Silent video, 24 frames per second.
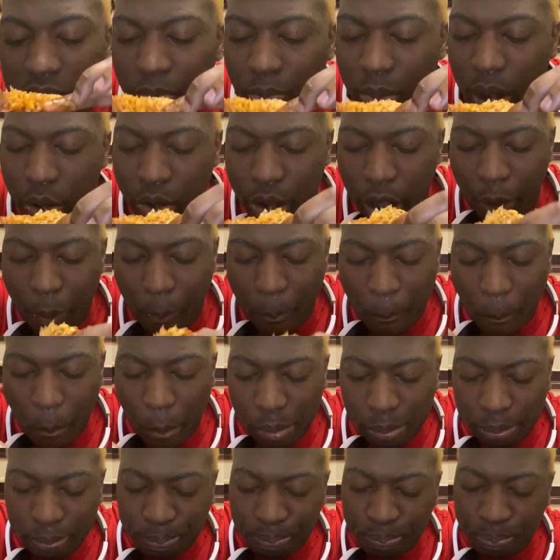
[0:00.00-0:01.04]
Period.
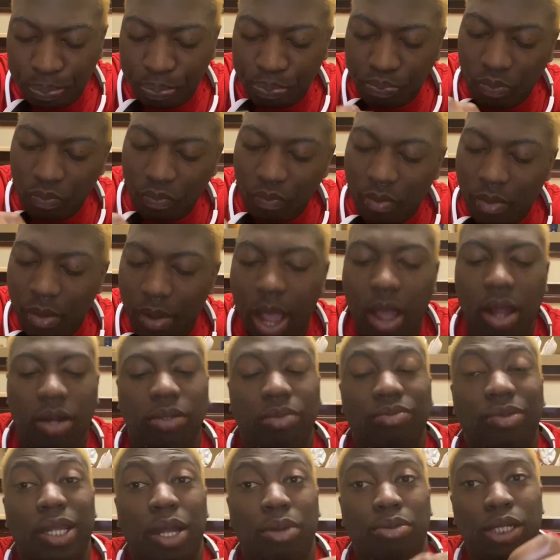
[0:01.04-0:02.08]

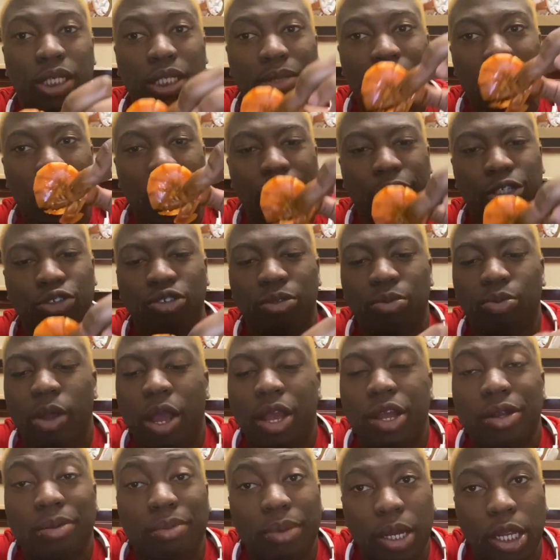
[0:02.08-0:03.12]
No, just my last shrimp right
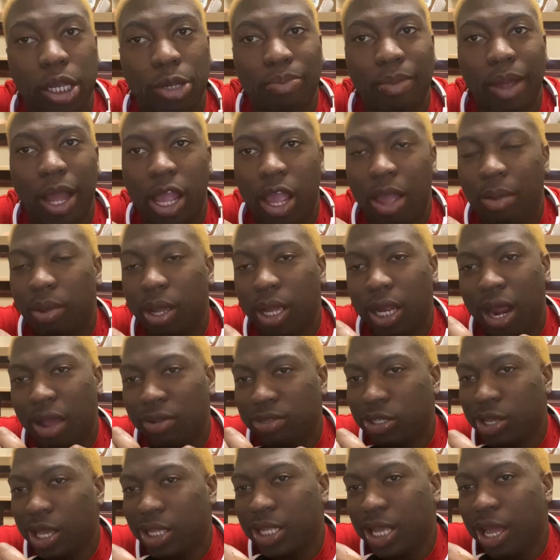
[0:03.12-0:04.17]
here, but my camera cut
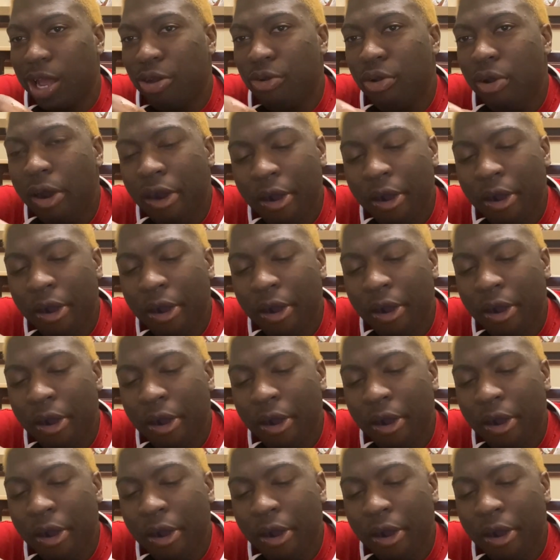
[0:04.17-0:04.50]
outside out.